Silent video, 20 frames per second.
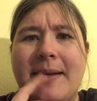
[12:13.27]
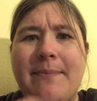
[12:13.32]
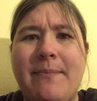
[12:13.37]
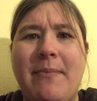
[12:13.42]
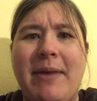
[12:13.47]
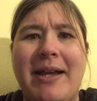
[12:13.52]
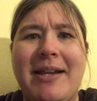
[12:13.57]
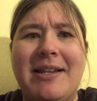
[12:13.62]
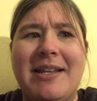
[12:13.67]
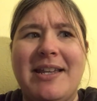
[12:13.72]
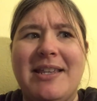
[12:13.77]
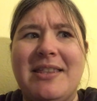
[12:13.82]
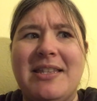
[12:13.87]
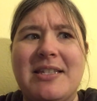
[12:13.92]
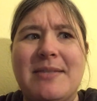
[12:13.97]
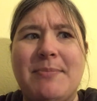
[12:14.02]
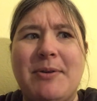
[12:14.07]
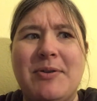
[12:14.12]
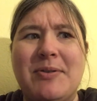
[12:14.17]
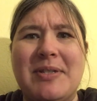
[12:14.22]
Might get
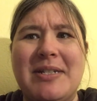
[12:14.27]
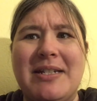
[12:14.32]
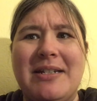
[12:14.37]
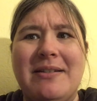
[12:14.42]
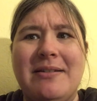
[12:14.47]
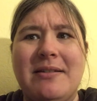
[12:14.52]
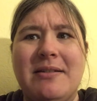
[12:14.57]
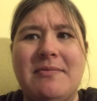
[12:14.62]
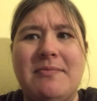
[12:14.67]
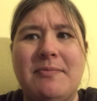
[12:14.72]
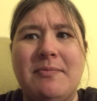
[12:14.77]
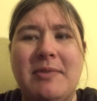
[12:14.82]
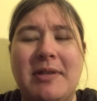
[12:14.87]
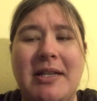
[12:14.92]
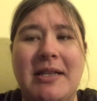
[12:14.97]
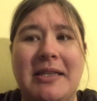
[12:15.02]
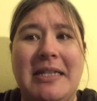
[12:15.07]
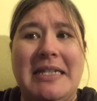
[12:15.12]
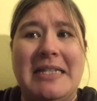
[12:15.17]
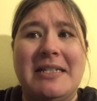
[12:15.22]
this posted
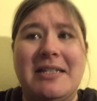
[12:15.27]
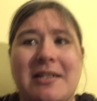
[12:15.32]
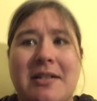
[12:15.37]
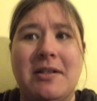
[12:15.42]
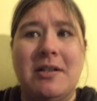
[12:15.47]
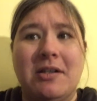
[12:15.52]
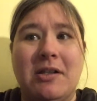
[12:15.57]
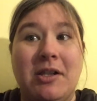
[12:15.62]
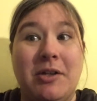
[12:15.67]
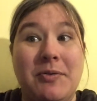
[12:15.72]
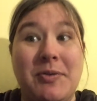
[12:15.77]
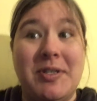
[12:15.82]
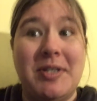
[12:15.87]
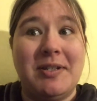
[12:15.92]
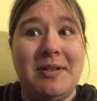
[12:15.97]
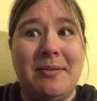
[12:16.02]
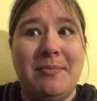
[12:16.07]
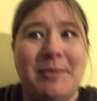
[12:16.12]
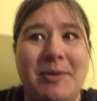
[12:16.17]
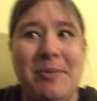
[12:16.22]
at least close
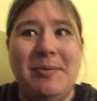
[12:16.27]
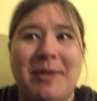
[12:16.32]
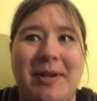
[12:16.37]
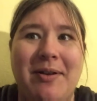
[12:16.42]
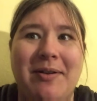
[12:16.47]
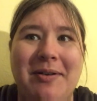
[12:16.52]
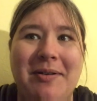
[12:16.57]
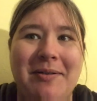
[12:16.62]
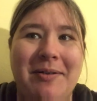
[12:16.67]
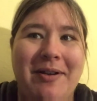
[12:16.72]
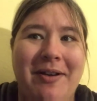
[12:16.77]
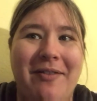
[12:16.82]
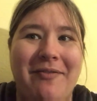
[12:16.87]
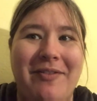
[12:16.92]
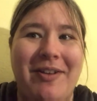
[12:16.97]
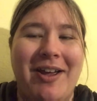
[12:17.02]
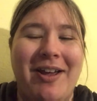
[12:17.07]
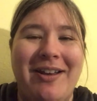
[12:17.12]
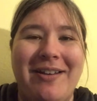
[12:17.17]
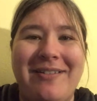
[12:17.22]
to the moon,
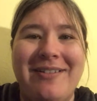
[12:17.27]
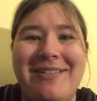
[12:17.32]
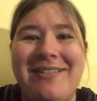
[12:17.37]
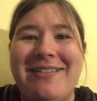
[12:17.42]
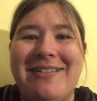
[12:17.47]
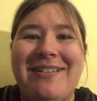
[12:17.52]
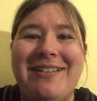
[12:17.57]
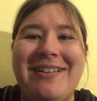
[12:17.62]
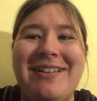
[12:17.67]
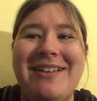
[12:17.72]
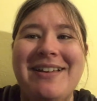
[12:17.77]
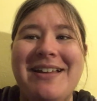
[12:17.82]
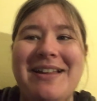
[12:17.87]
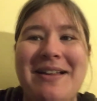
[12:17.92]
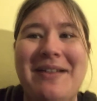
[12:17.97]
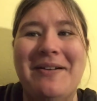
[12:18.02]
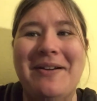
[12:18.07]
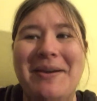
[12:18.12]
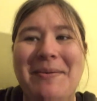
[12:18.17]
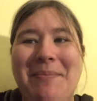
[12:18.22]
if not.
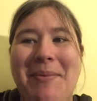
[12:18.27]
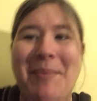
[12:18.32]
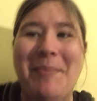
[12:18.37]
All right,